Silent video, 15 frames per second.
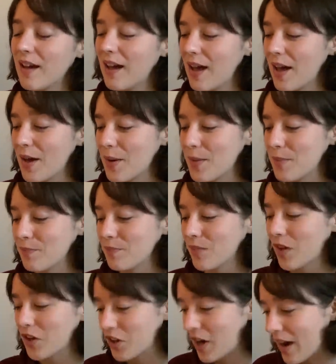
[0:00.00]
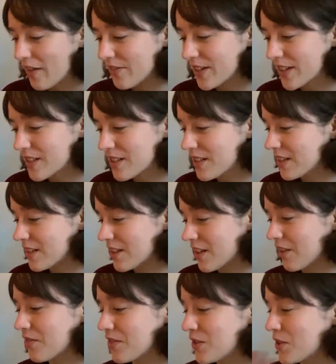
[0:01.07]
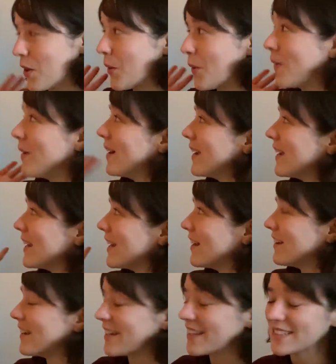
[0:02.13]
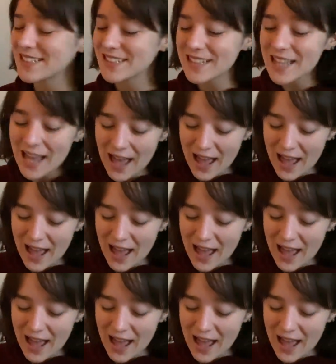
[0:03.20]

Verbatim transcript: um, our graphics and stuff. So here it is.